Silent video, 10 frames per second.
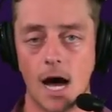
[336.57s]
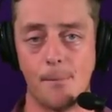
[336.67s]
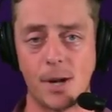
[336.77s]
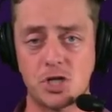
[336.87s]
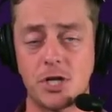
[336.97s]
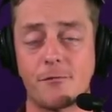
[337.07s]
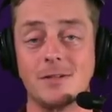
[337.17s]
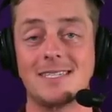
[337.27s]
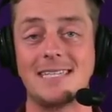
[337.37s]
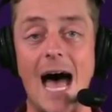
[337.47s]
A bunch of
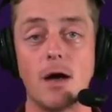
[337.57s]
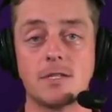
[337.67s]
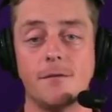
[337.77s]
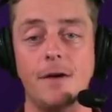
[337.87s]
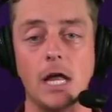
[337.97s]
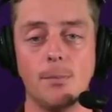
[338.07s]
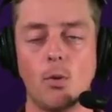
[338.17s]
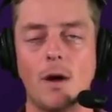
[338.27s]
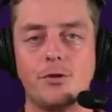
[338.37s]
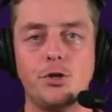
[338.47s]
different styles
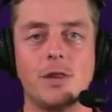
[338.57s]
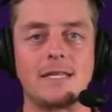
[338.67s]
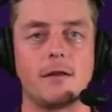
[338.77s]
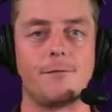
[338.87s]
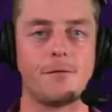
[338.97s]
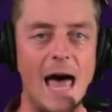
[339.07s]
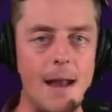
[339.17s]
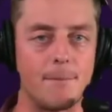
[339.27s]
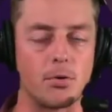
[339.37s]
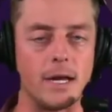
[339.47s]
available, whether you like the
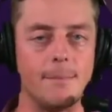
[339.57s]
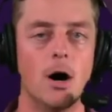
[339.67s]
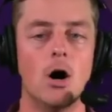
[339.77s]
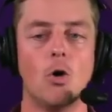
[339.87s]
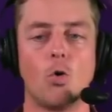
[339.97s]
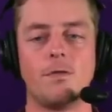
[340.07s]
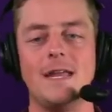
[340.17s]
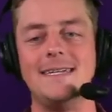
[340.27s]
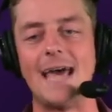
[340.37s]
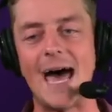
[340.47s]
flat brim or the
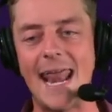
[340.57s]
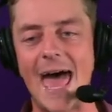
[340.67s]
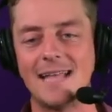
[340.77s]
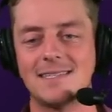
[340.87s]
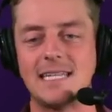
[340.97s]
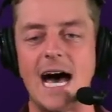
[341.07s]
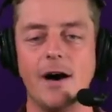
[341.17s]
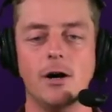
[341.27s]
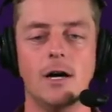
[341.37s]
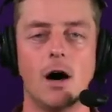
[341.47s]
dad hat
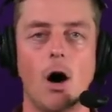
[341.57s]
style.